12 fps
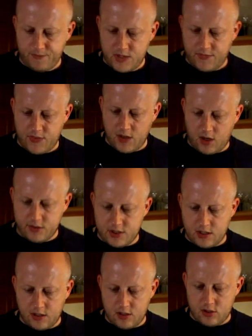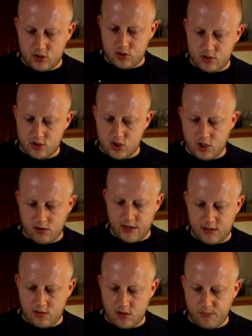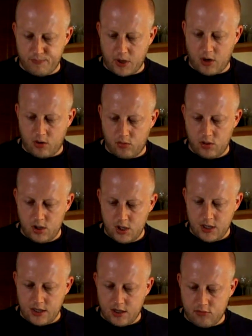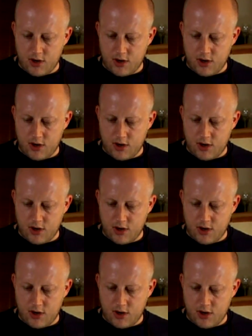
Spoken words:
Dip the icing sugar into the bowl and